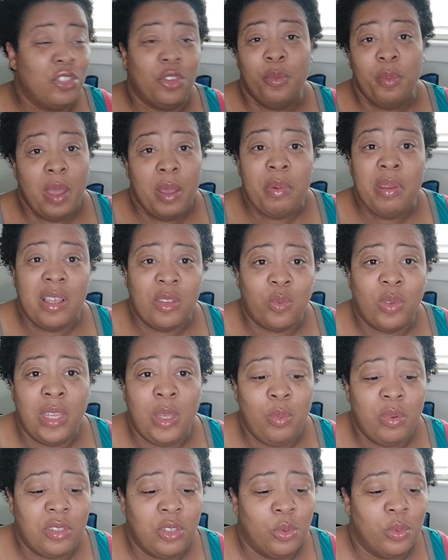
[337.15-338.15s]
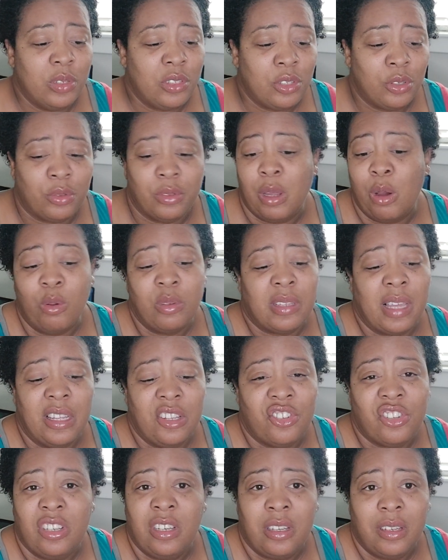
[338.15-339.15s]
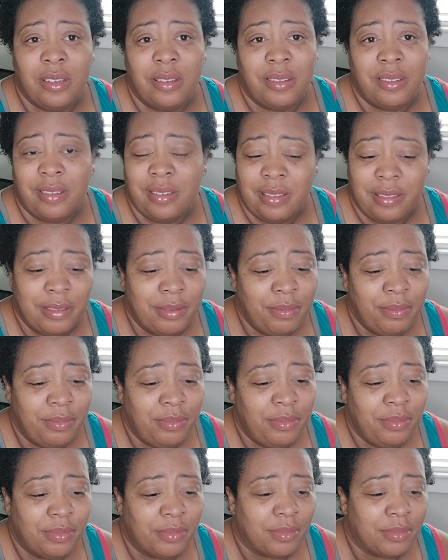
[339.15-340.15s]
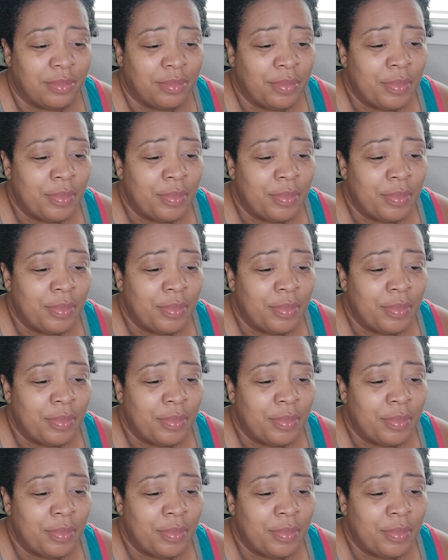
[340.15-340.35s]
So maybe that's what he was doing too. Don't say shit. Mm-mm.